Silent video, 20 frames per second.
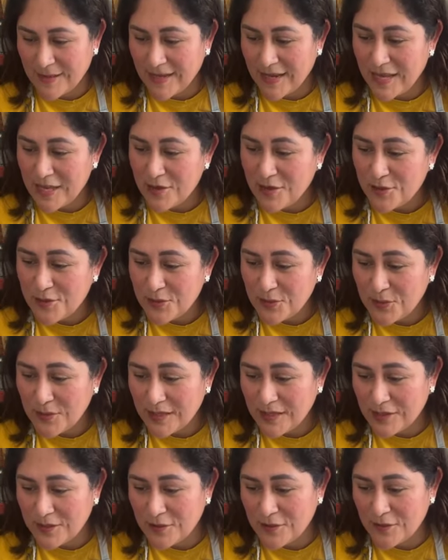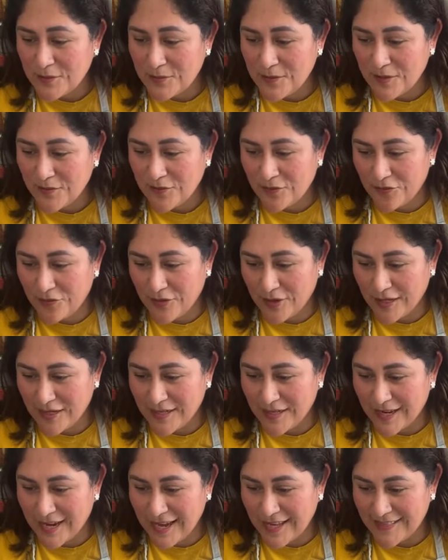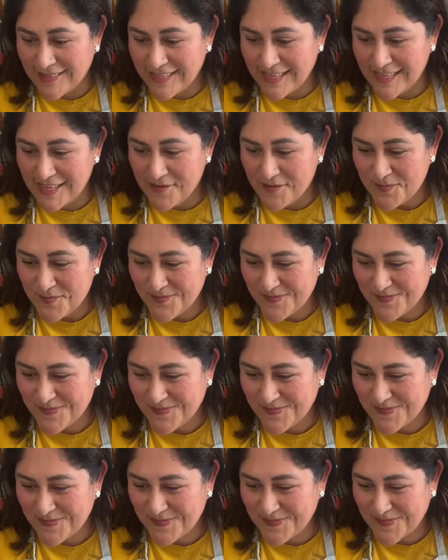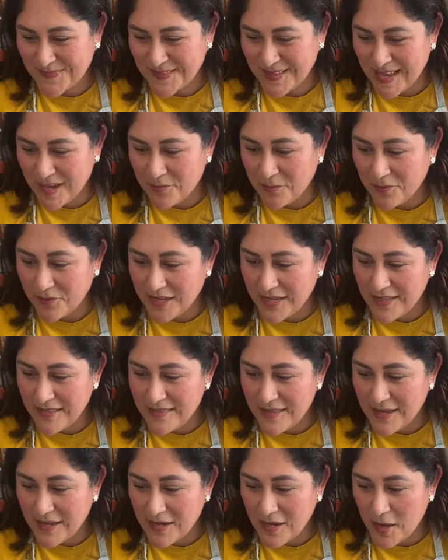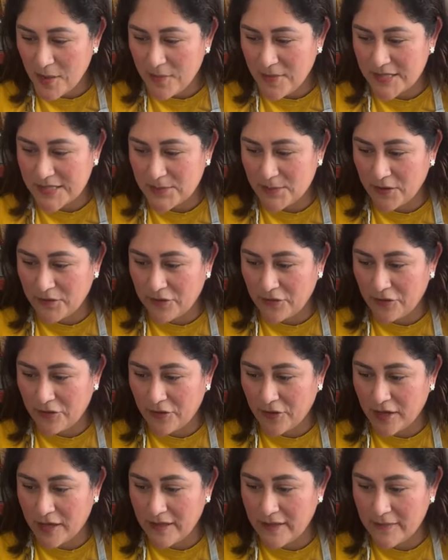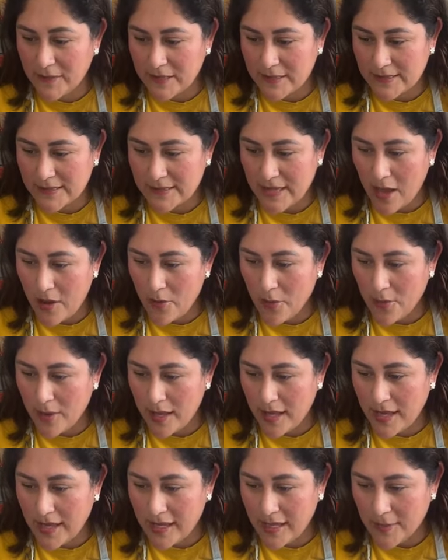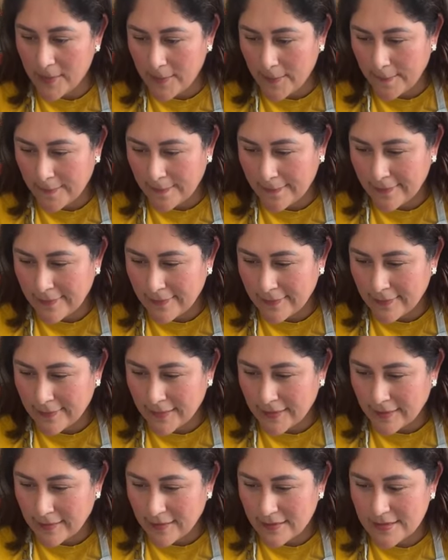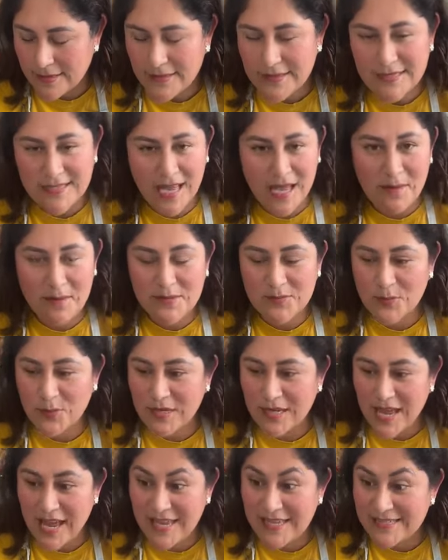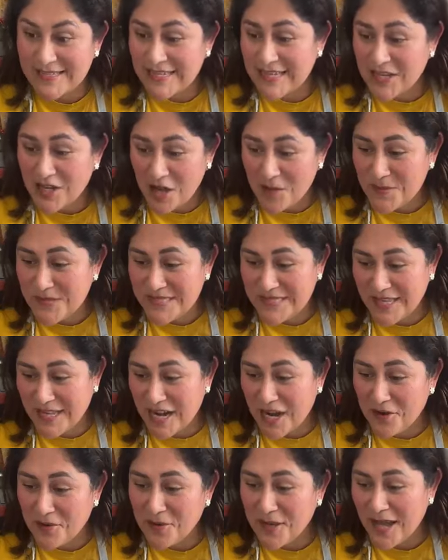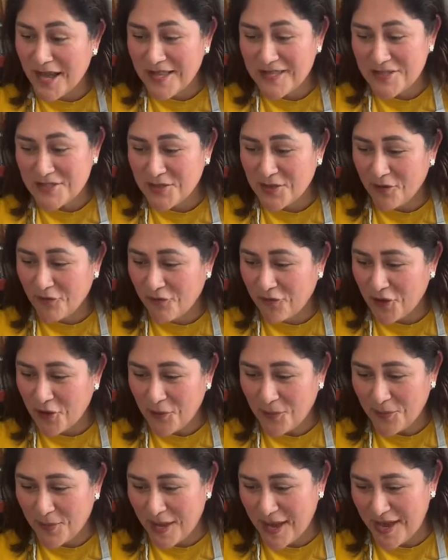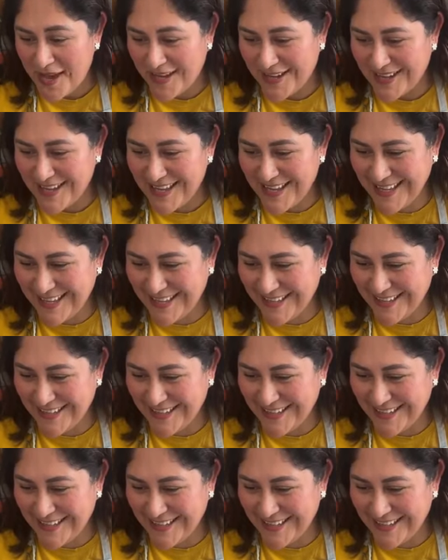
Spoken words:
I'm glad you're doing good, my friend, Kathy. I'm reading the comments, my friend, because that way, because sometimes when I see comments that I don't answer, I feel bad.